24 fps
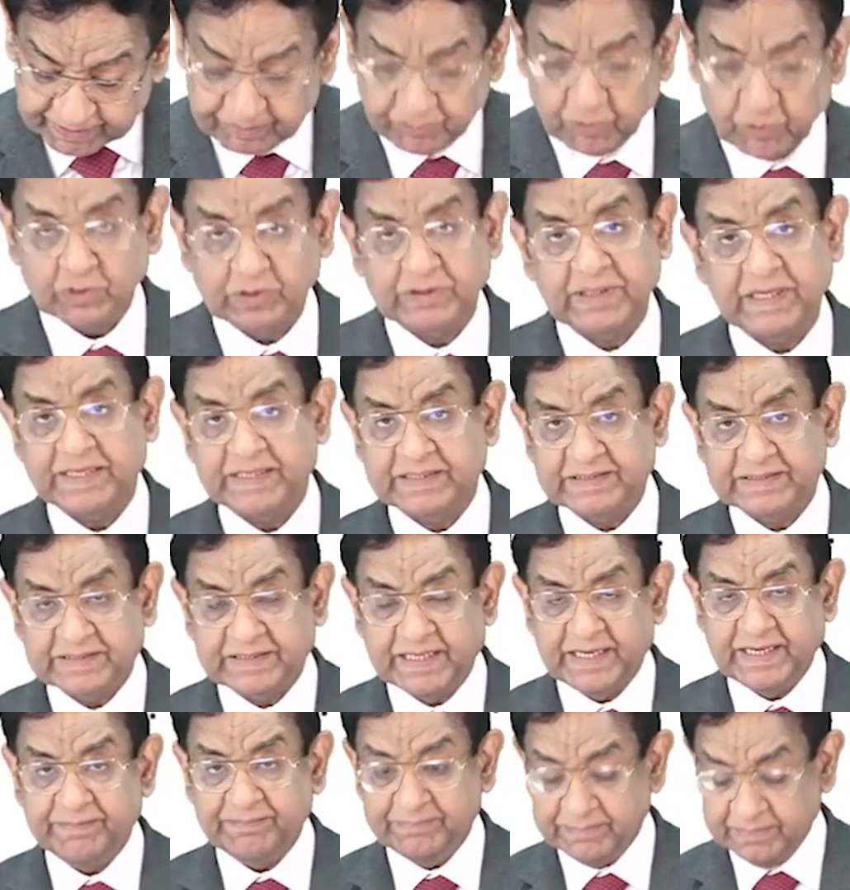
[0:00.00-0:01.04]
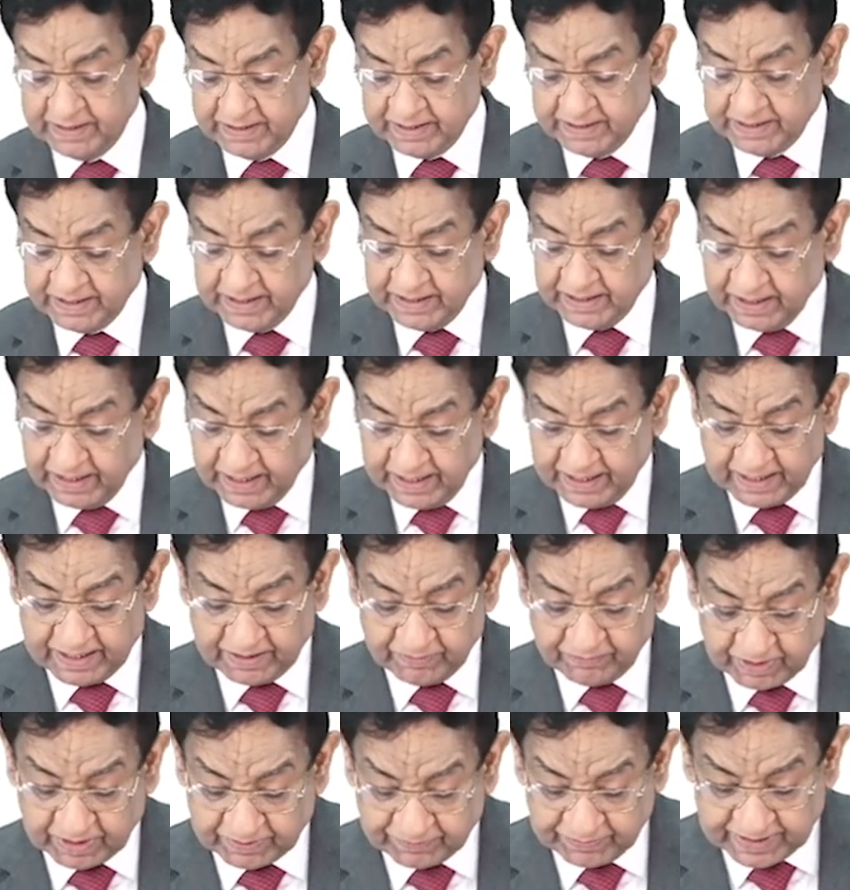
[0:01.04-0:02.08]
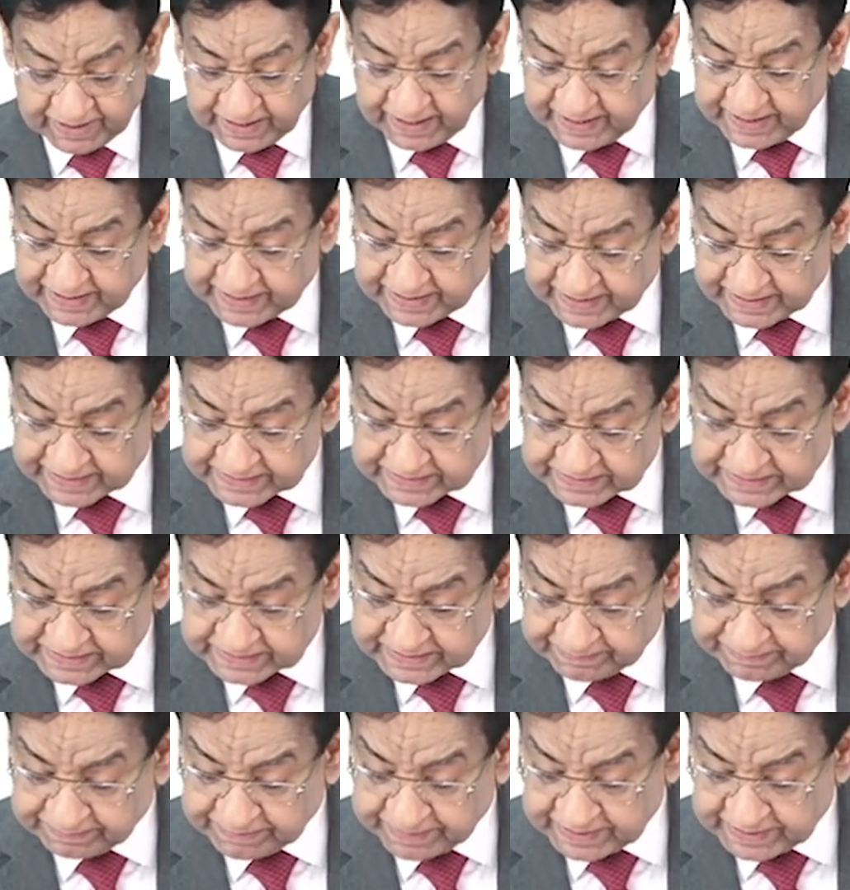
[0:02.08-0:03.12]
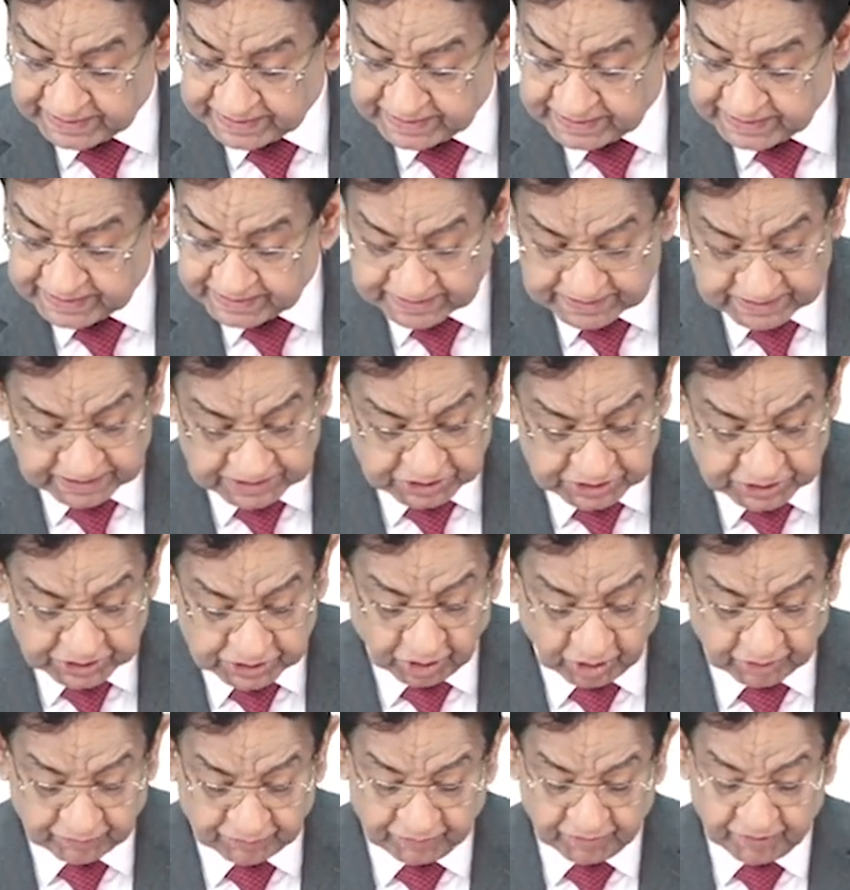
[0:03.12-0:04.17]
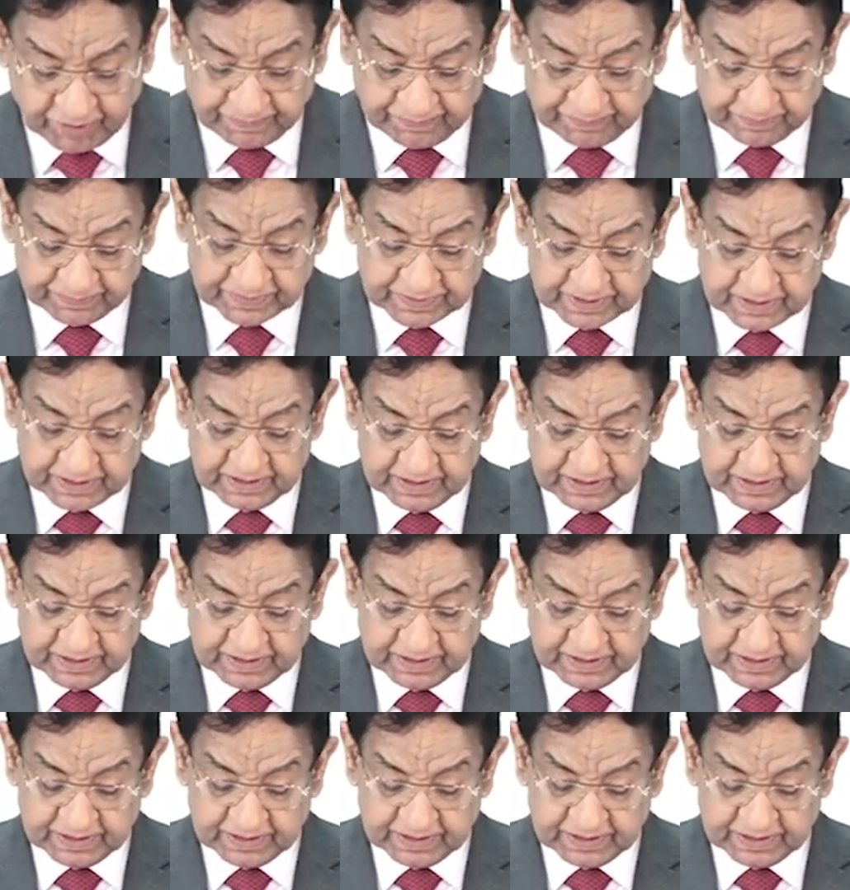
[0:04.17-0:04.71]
Both are same, and what we write as CPE is the short form.